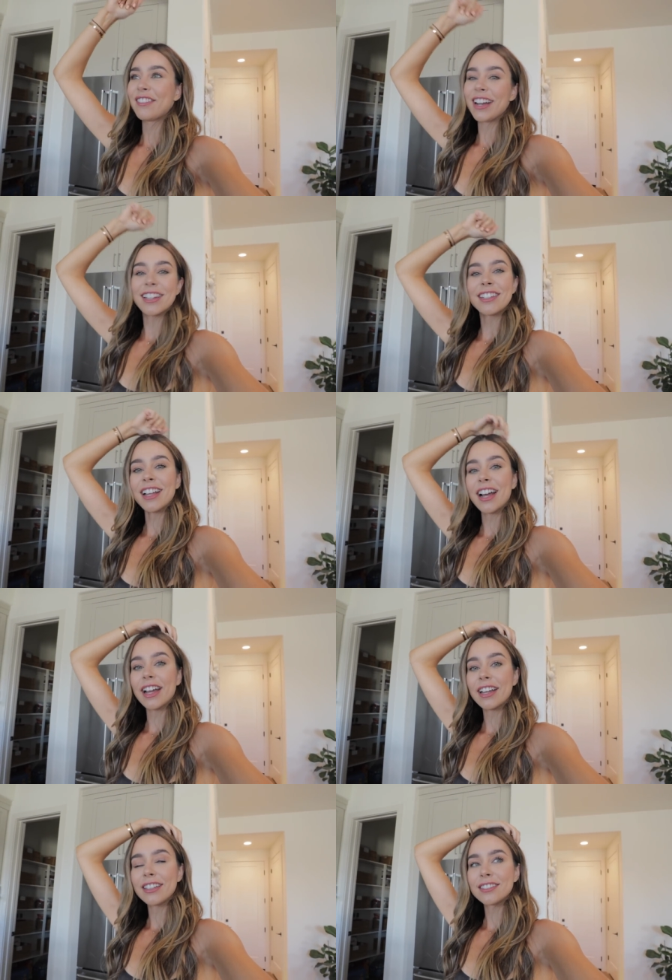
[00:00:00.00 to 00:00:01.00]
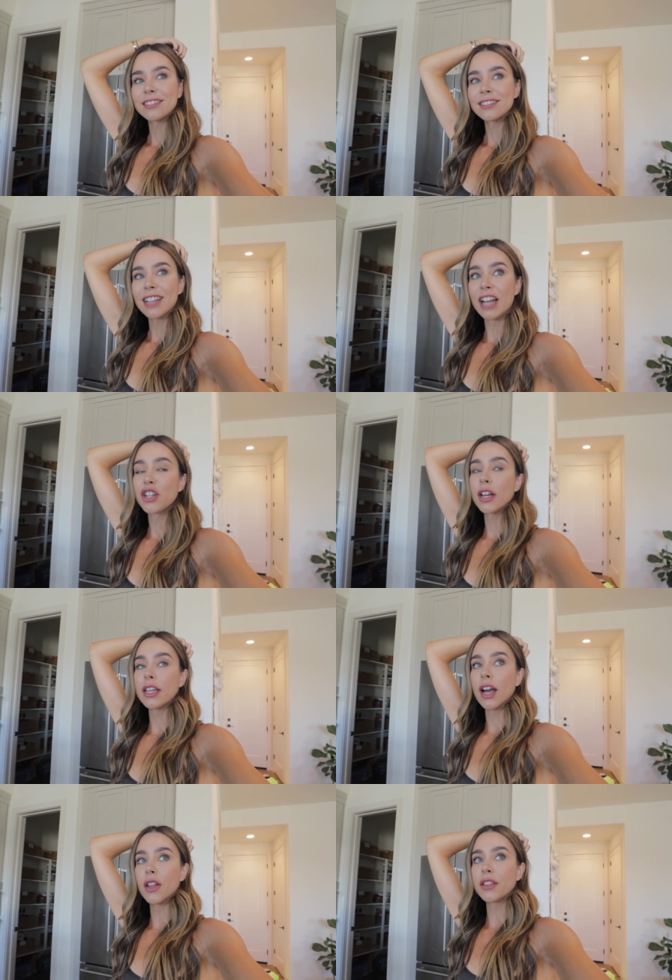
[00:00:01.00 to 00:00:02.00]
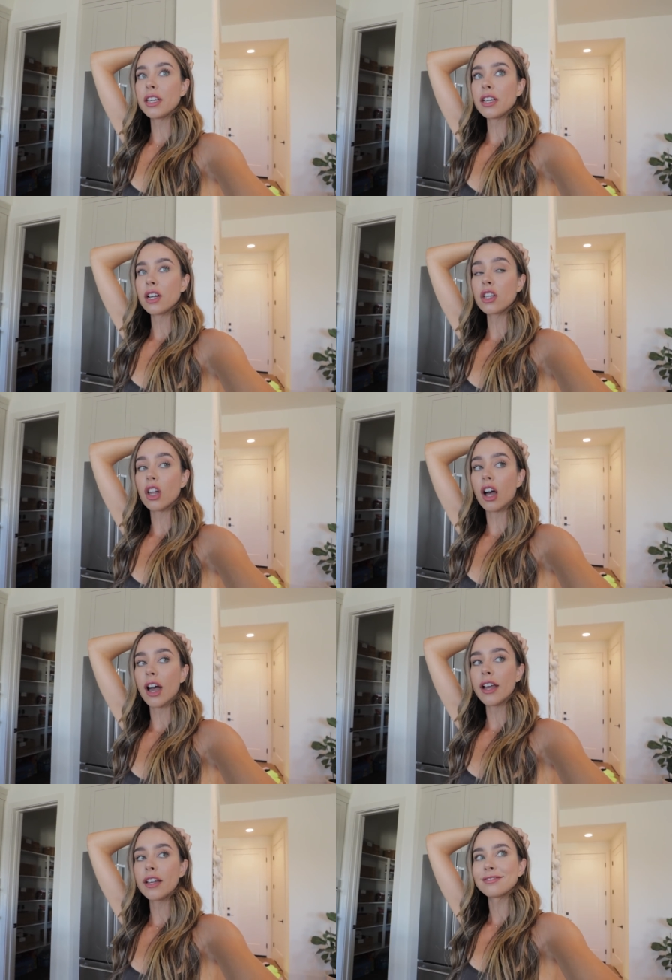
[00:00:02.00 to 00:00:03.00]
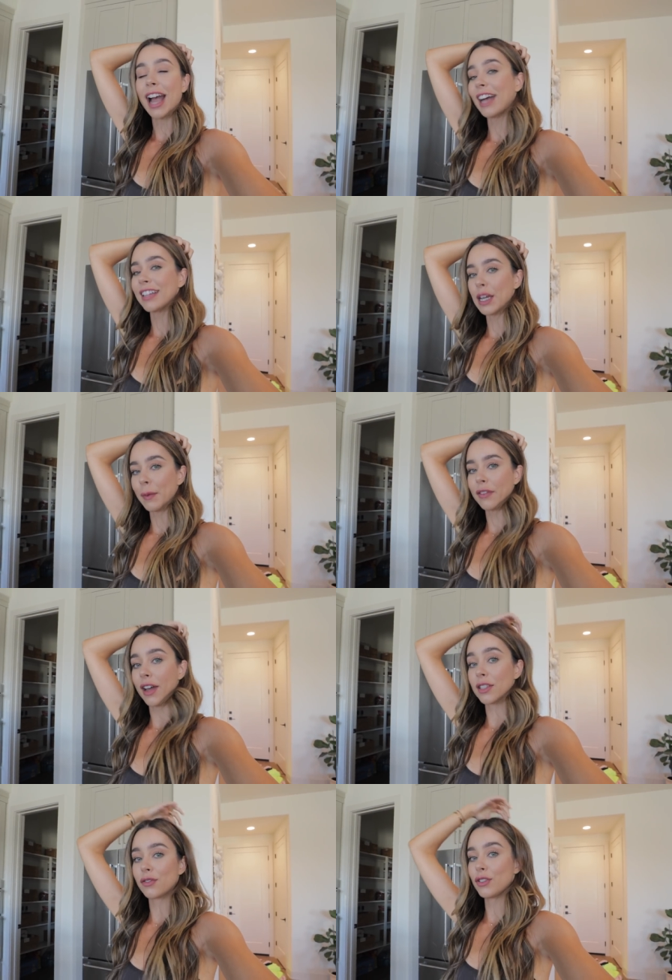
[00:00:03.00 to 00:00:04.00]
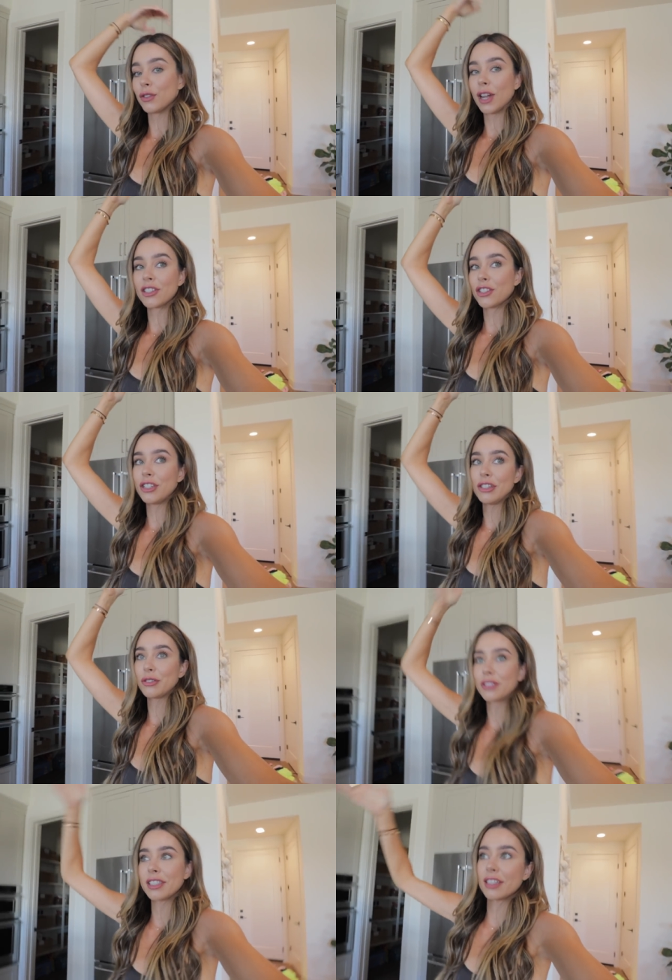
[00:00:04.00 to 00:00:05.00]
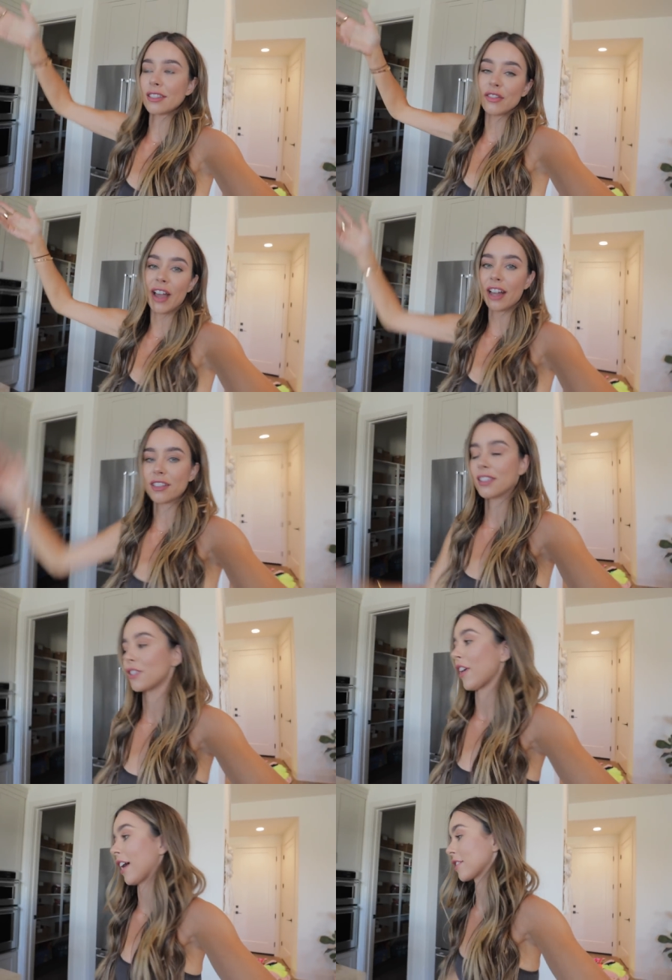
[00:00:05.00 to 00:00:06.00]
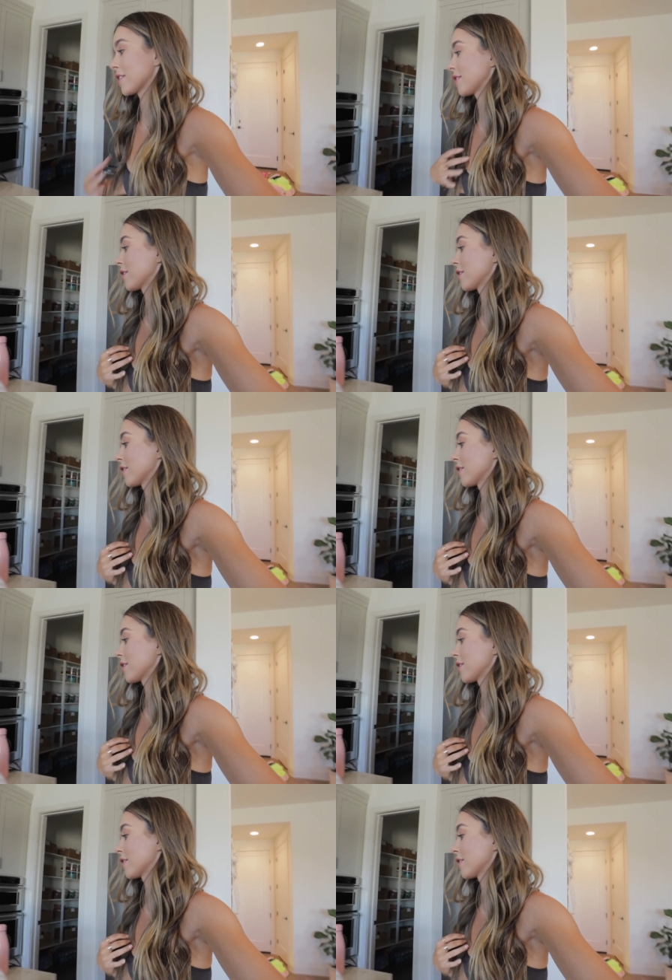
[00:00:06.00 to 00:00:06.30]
I'm not gonna lie. I try to eat healthy a lot. I like my fast food, I just do. It's, it's facts, it's facts.